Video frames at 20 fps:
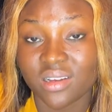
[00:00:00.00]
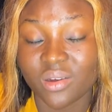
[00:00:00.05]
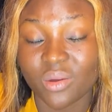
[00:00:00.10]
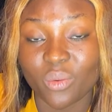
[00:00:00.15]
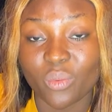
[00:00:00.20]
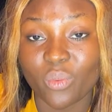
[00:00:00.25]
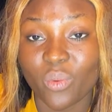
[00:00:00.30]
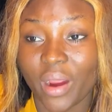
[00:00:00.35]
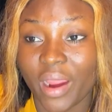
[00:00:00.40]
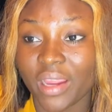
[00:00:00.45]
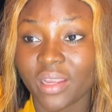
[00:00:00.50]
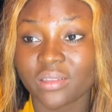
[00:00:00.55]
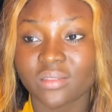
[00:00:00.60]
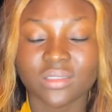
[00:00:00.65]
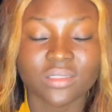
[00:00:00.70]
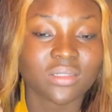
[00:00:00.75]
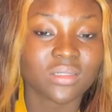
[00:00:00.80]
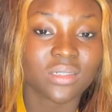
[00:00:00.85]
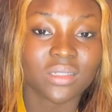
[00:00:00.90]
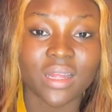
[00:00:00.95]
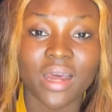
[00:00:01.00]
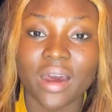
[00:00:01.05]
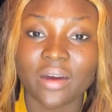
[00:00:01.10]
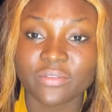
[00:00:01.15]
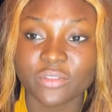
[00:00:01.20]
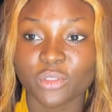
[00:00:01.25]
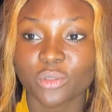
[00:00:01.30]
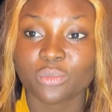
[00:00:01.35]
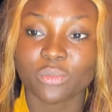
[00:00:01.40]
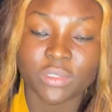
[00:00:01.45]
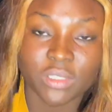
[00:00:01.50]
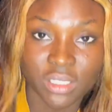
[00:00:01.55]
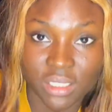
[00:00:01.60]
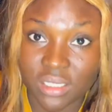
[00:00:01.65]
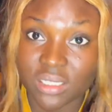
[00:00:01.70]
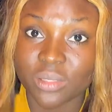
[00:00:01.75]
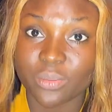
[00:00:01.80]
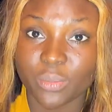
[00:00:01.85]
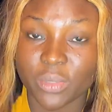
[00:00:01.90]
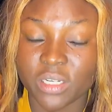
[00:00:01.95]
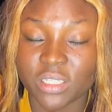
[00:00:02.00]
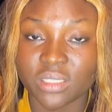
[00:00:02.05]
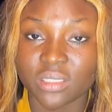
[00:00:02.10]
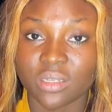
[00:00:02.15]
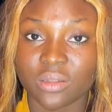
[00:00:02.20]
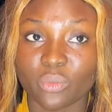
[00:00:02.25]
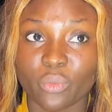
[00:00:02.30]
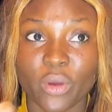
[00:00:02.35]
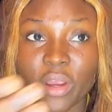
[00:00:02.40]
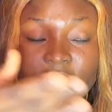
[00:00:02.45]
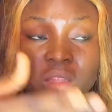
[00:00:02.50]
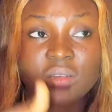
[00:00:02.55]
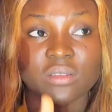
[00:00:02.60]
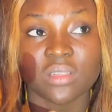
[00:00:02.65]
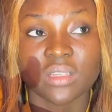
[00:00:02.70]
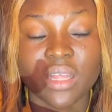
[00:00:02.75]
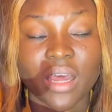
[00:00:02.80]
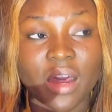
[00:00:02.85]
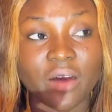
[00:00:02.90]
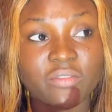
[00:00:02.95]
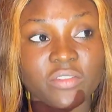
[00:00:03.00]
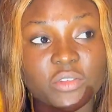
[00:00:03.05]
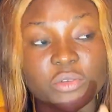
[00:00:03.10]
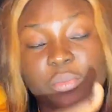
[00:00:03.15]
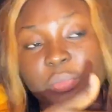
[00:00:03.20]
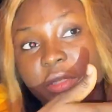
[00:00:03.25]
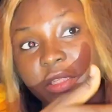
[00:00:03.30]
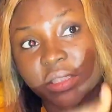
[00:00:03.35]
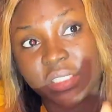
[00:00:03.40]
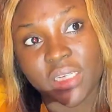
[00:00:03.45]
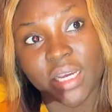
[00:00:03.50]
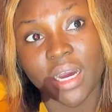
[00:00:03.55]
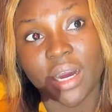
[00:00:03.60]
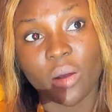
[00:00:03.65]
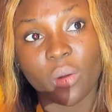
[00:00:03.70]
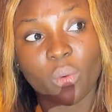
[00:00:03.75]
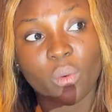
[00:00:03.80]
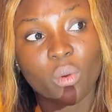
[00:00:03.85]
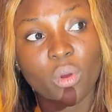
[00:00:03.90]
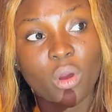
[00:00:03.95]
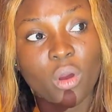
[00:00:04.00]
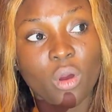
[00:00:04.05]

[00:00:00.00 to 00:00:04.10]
why does it have to be this person why does it have to be now